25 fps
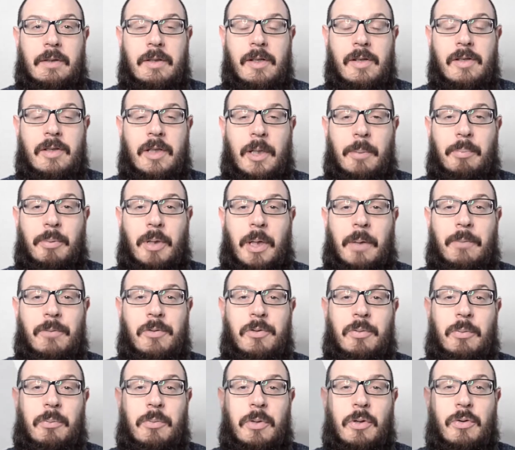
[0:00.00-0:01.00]
This tip
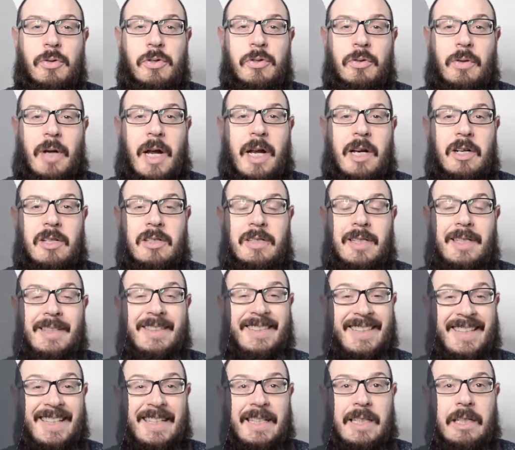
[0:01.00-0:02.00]
comes from user Ashley
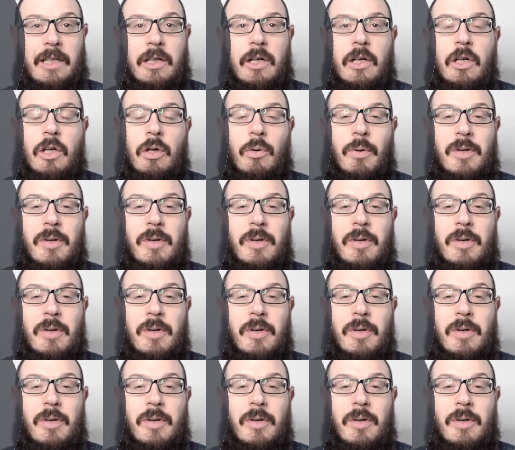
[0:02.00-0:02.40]
D,